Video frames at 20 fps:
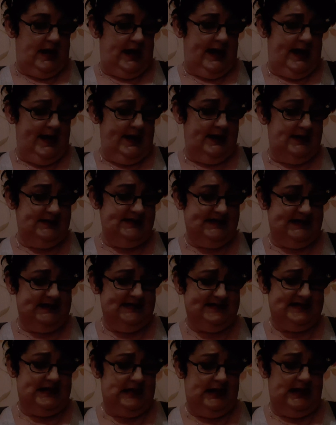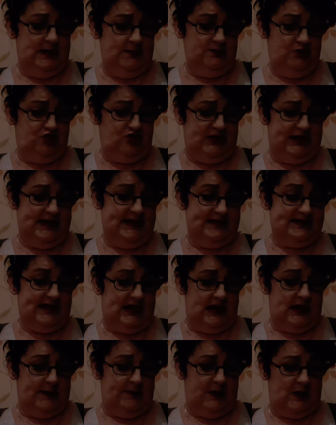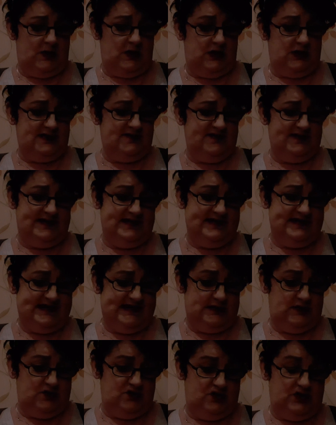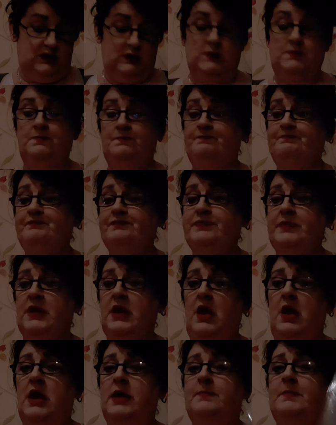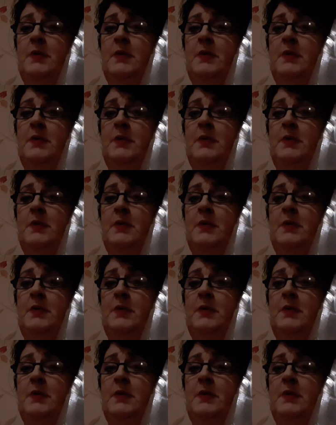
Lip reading: And it's a lampshade I bought for the sitting room. I